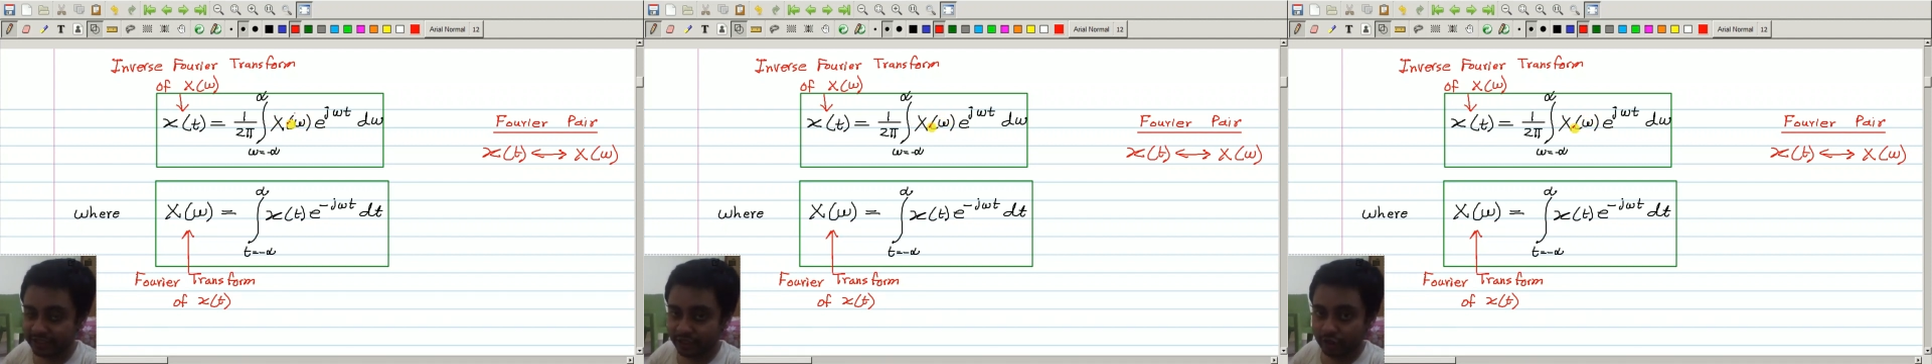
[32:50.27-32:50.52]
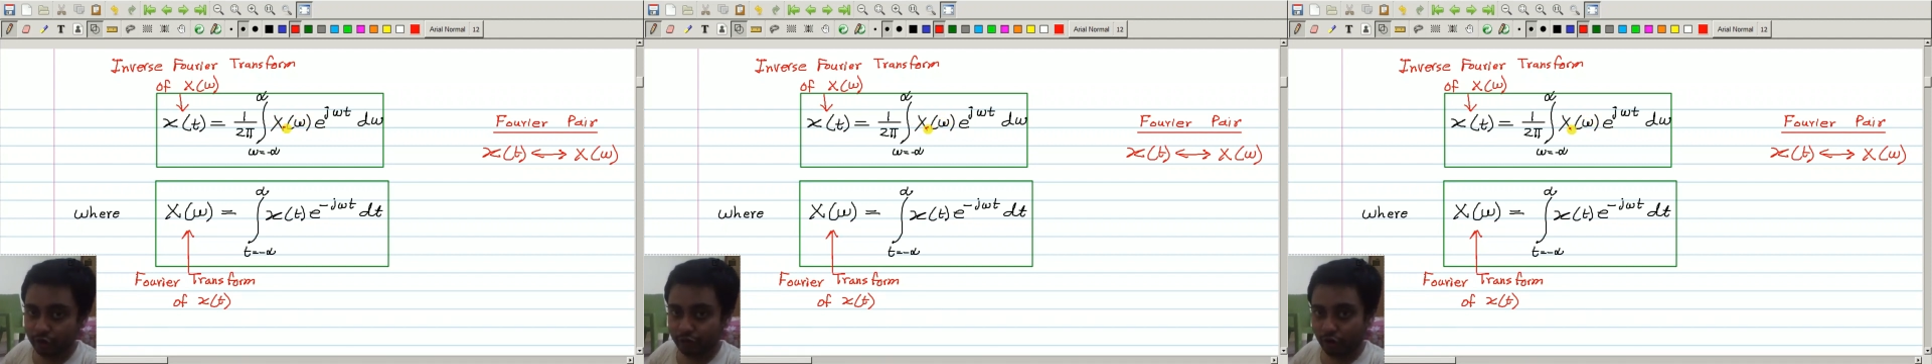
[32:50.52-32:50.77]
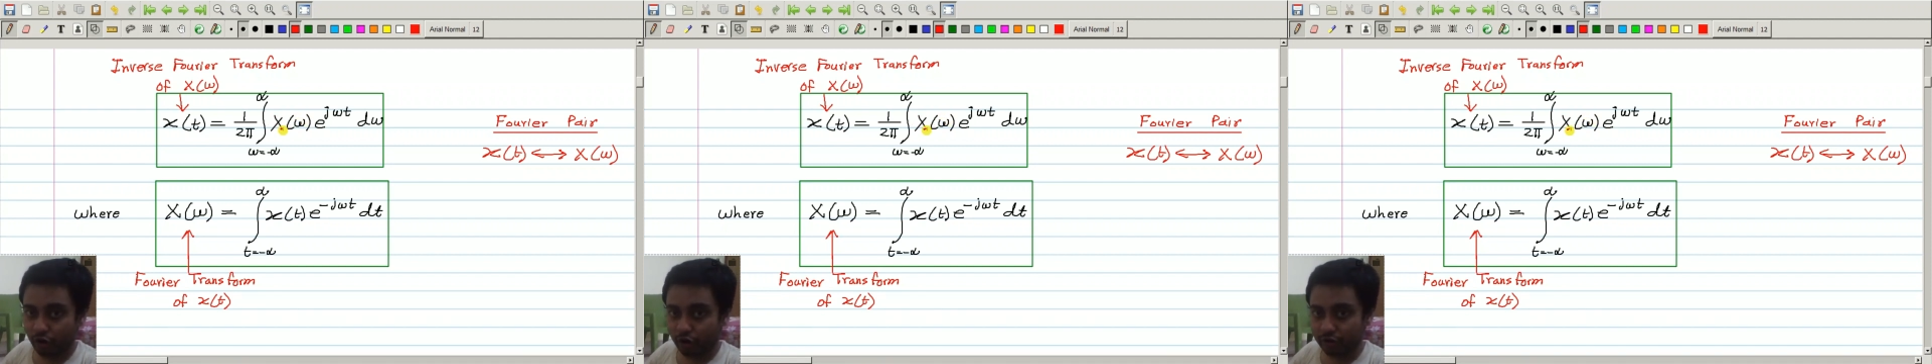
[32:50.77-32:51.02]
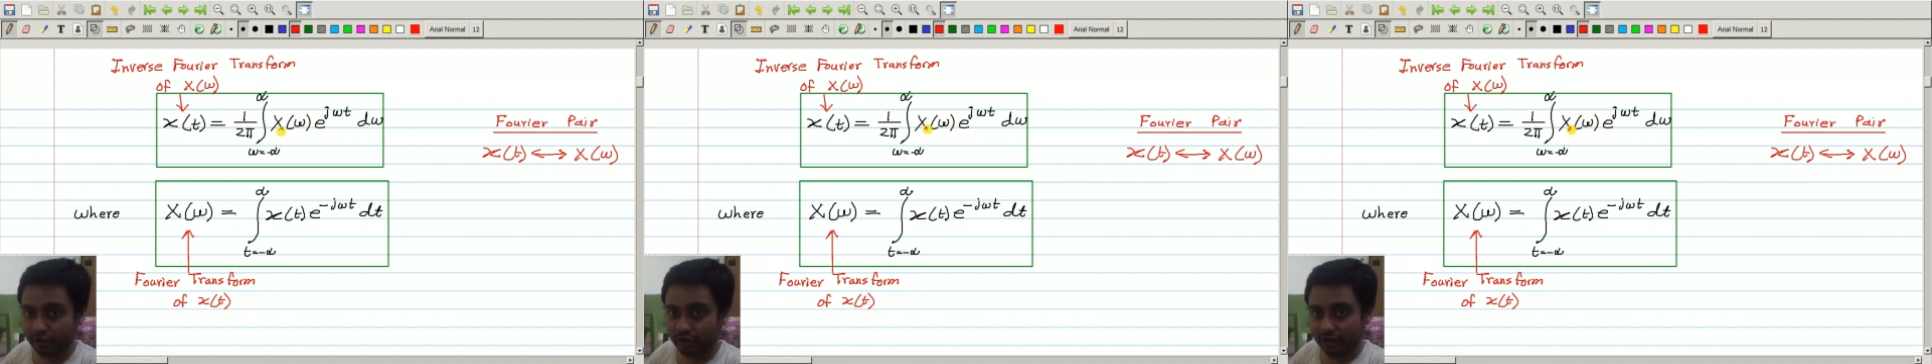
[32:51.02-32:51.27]
a
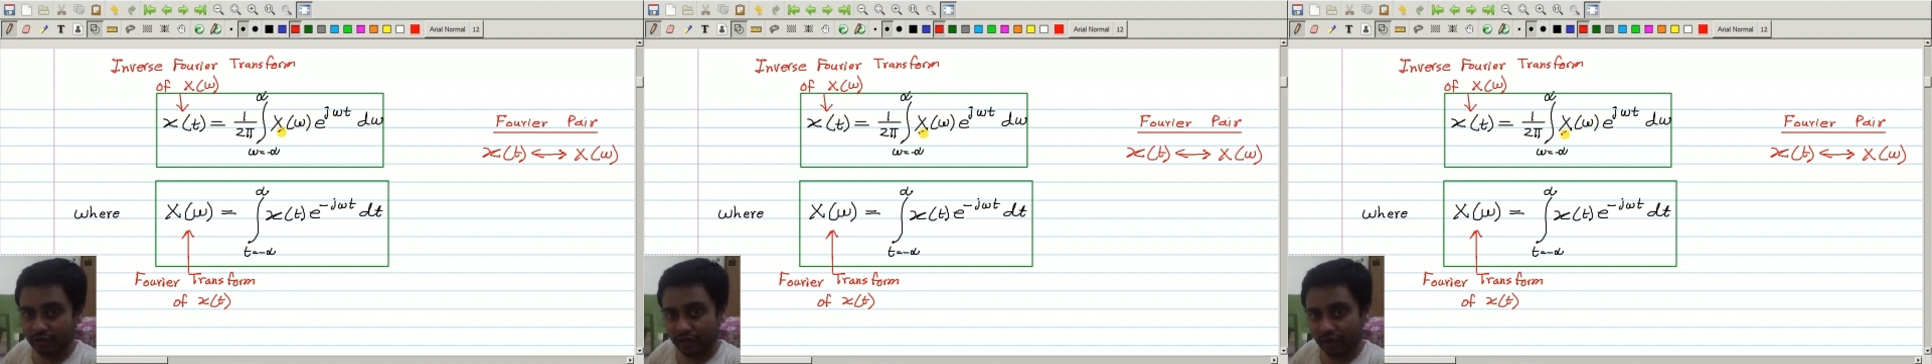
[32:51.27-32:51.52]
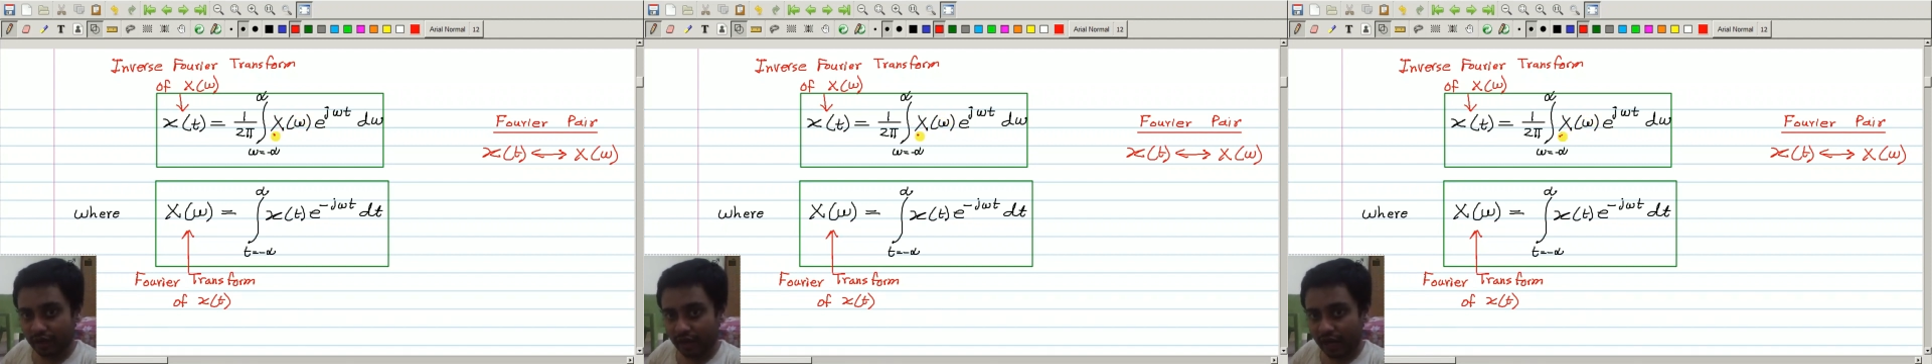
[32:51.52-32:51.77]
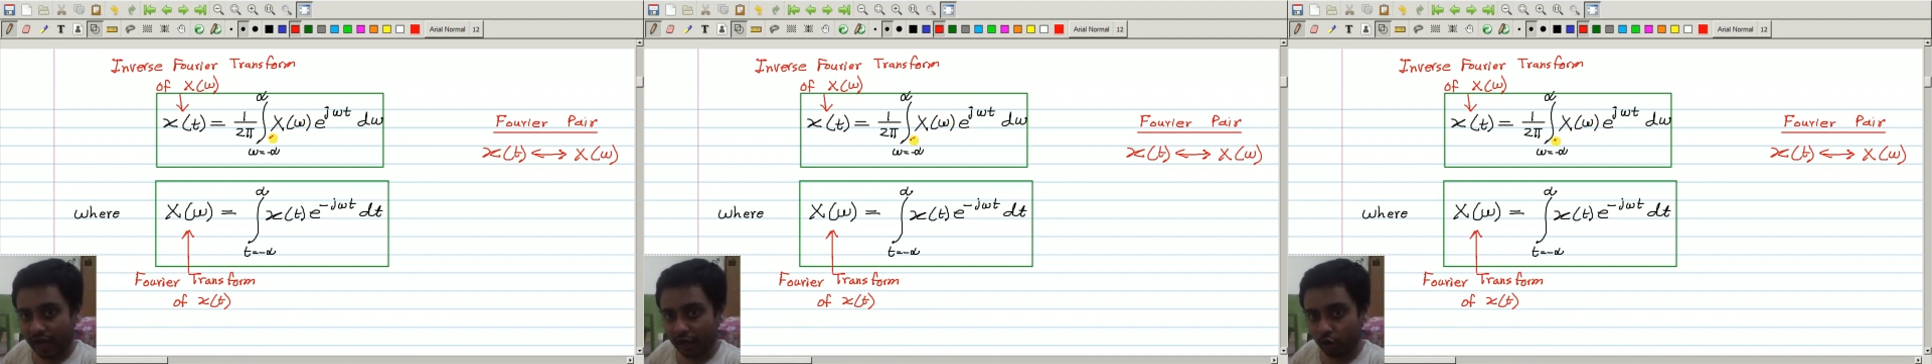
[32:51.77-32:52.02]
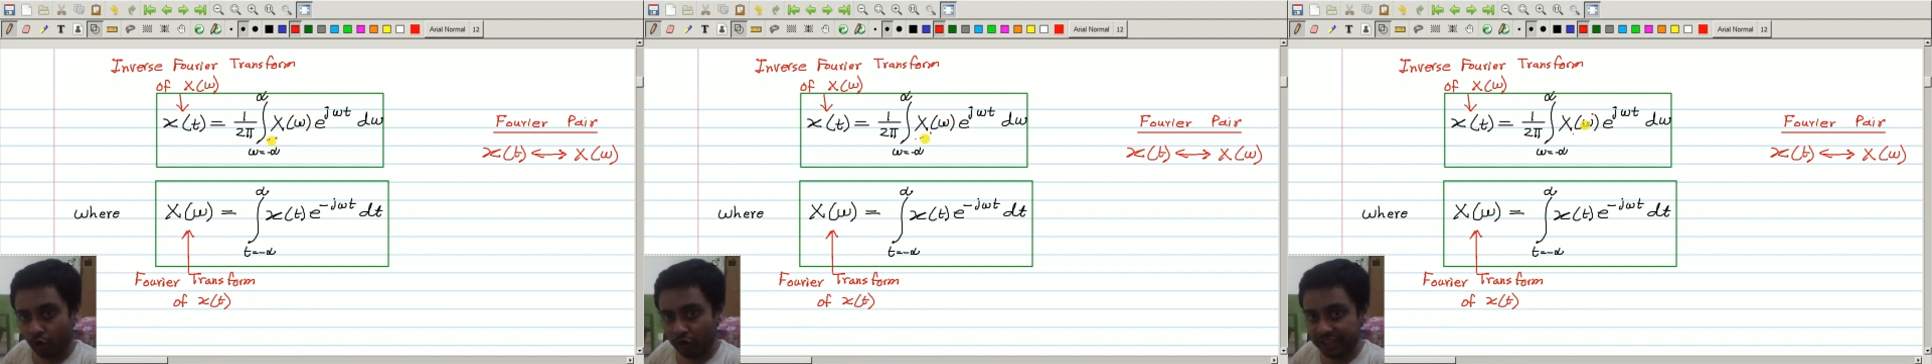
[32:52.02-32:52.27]
continuous range
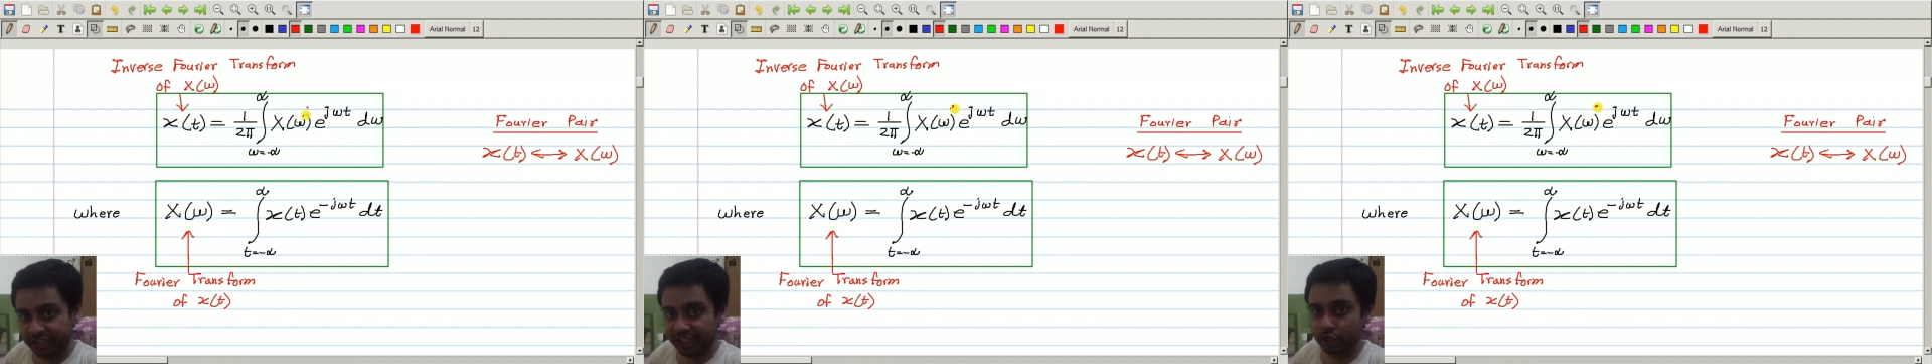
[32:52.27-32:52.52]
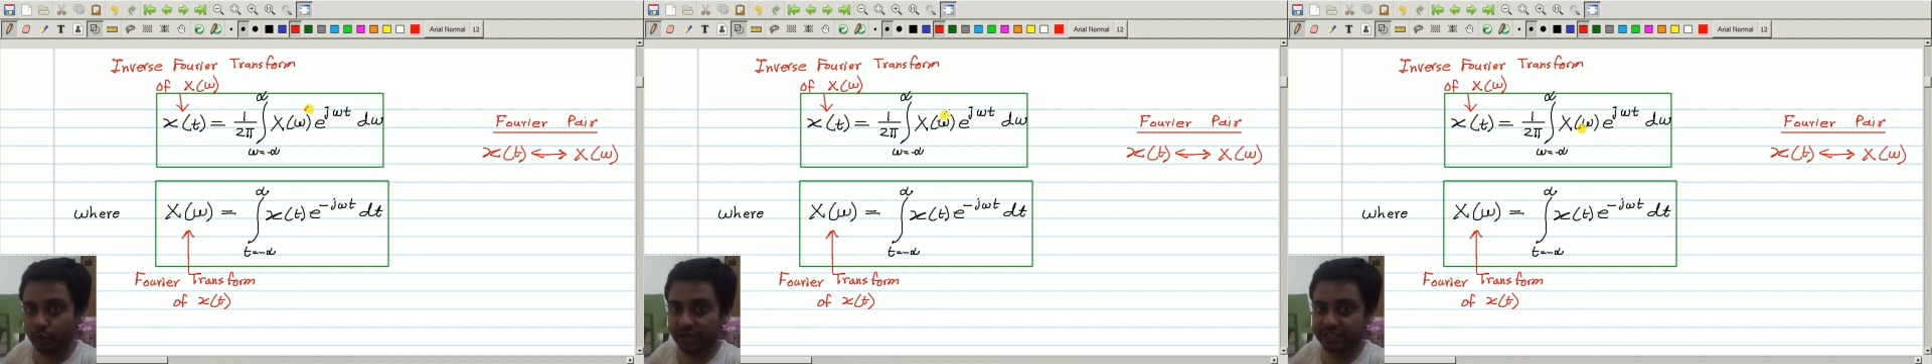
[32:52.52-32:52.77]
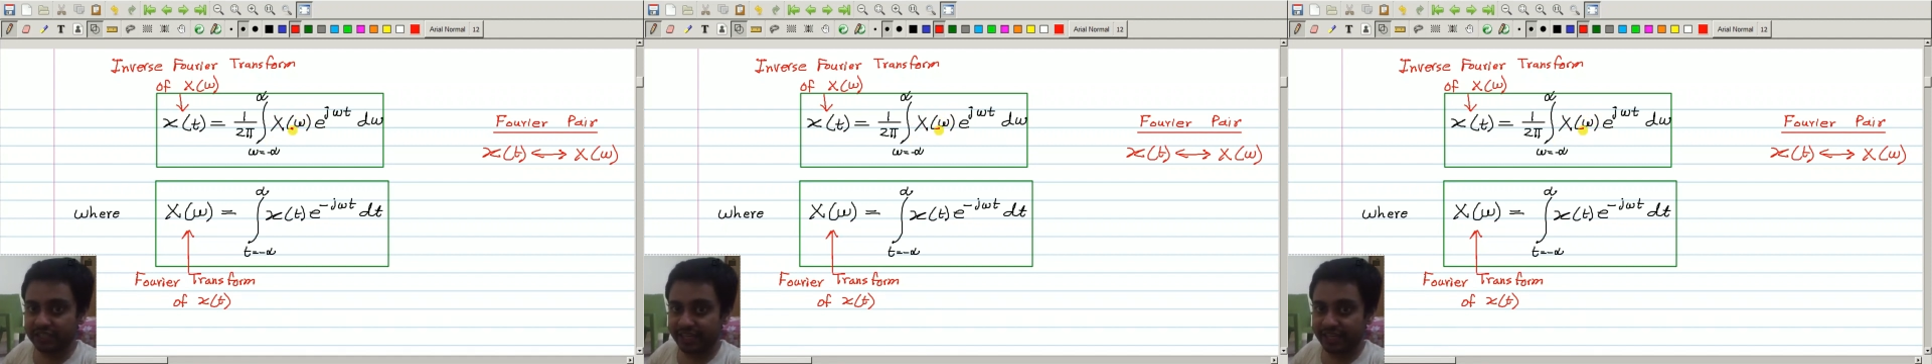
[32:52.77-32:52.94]
of omega,